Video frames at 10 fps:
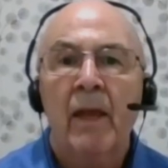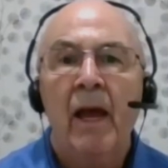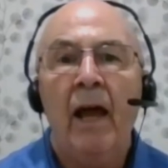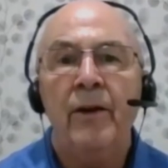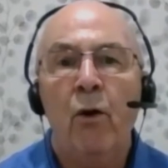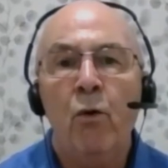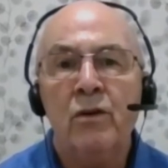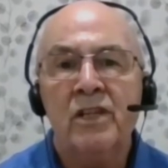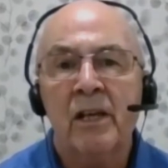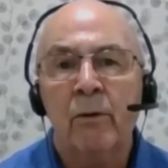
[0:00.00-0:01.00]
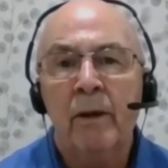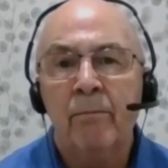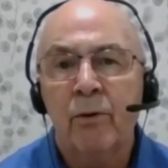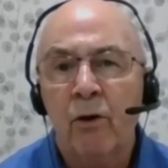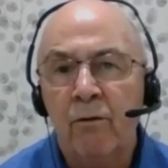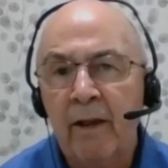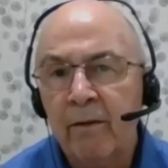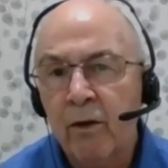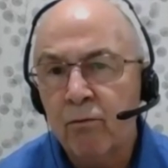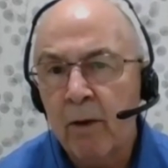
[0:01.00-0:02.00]
and also improving
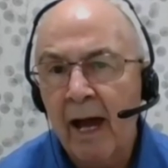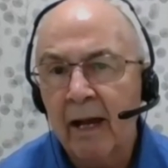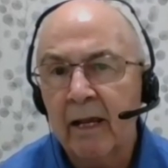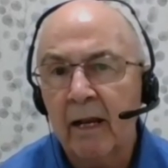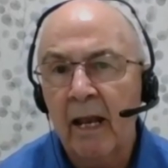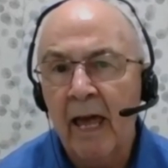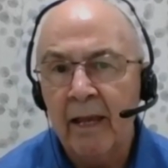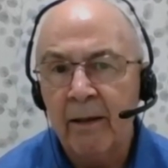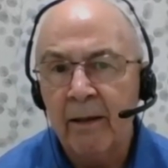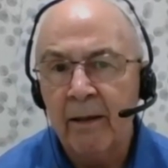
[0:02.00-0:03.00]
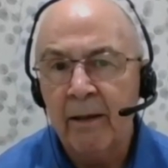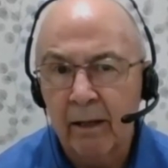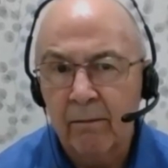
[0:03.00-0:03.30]
the rack labeling.